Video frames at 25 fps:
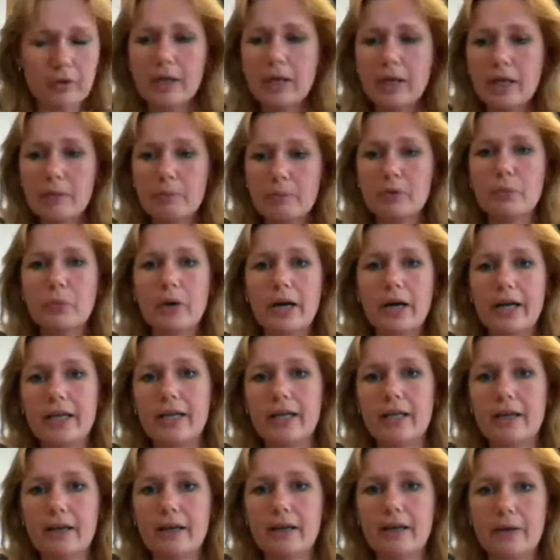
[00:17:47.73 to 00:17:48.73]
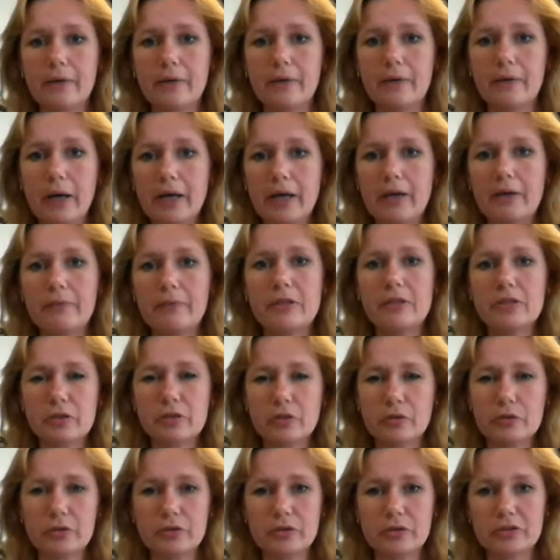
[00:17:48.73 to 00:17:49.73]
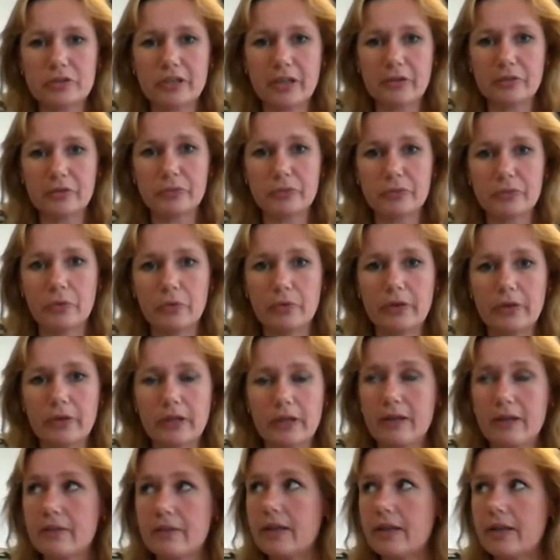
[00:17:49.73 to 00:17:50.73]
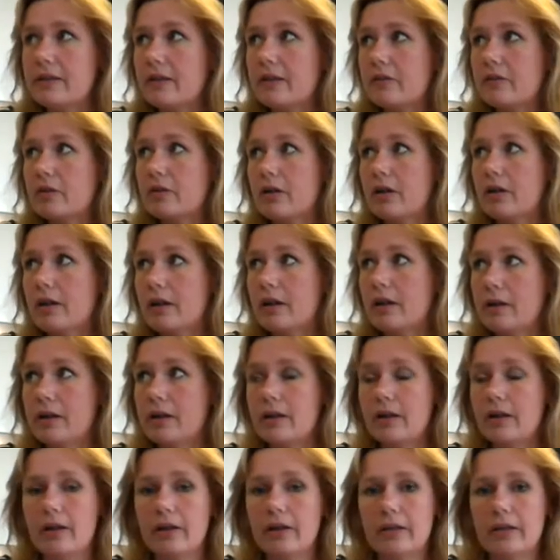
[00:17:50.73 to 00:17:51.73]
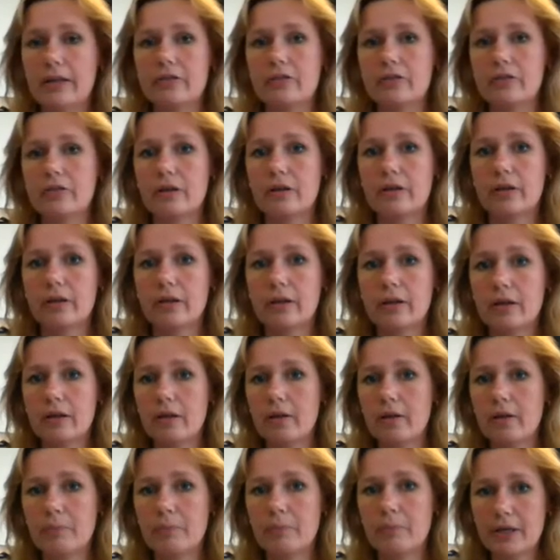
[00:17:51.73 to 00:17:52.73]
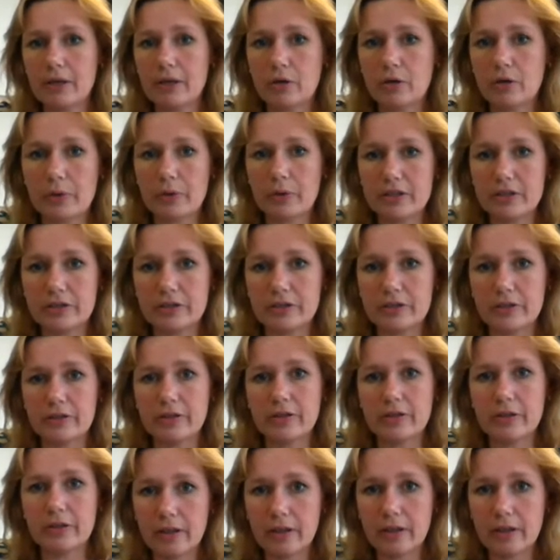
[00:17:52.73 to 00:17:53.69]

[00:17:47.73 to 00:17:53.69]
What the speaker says: But why are we so successful? I think that's a better question.